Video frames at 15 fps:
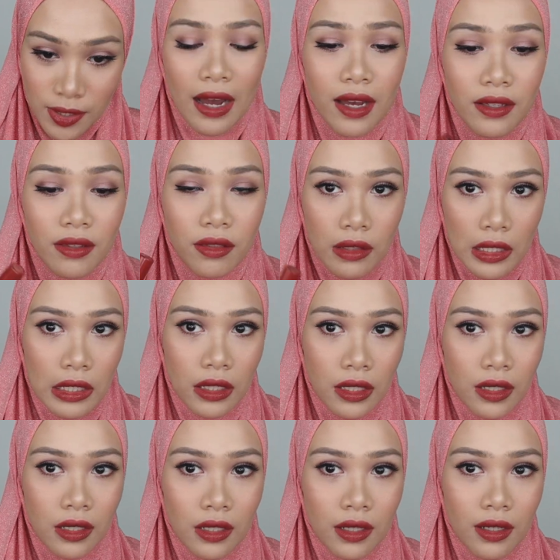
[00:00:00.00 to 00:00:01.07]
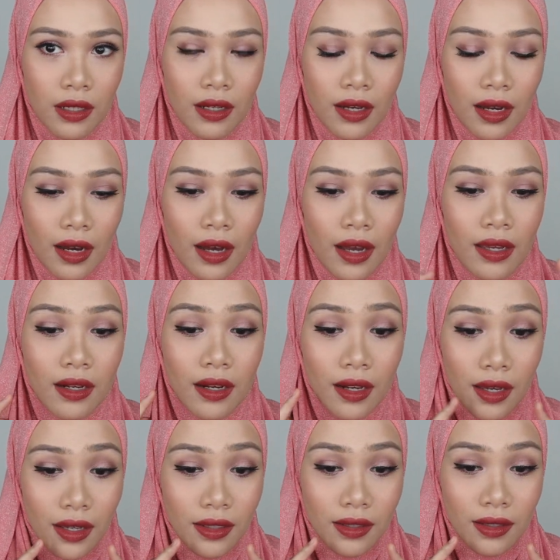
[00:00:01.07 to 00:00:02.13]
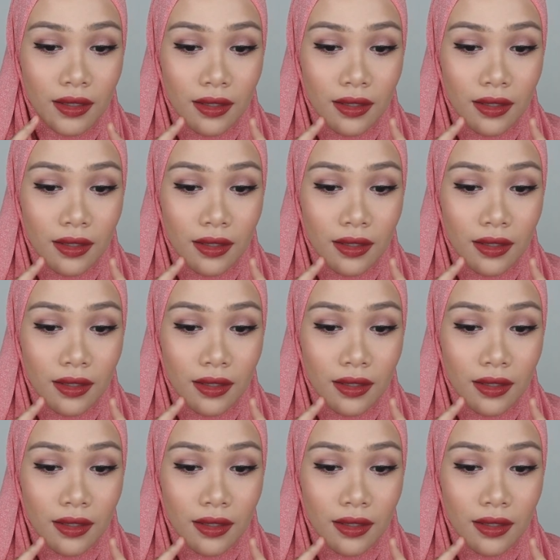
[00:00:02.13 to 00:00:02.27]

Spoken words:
I think I like